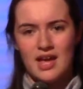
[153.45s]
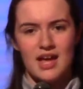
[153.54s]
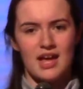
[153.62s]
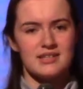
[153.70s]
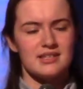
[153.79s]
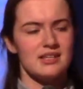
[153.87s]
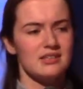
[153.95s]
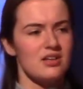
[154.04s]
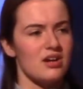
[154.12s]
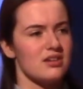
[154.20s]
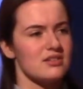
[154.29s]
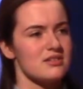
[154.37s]
As he
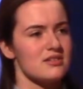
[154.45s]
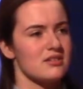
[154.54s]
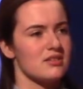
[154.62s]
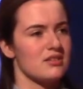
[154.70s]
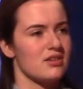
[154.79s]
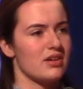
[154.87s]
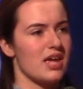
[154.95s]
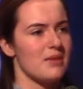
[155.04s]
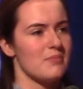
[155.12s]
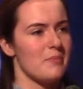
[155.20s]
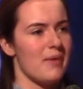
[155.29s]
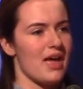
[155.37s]
looked, there
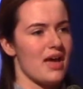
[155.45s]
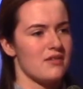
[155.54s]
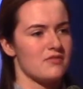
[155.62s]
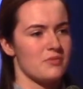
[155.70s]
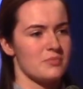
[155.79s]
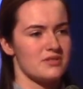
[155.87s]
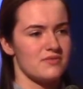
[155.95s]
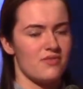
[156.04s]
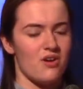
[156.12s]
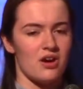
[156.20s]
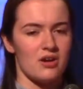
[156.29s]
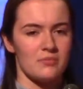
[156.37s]
came a man from his
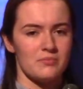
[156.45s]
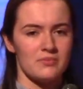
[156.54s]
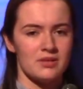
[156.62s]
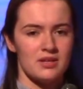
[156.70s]
farm.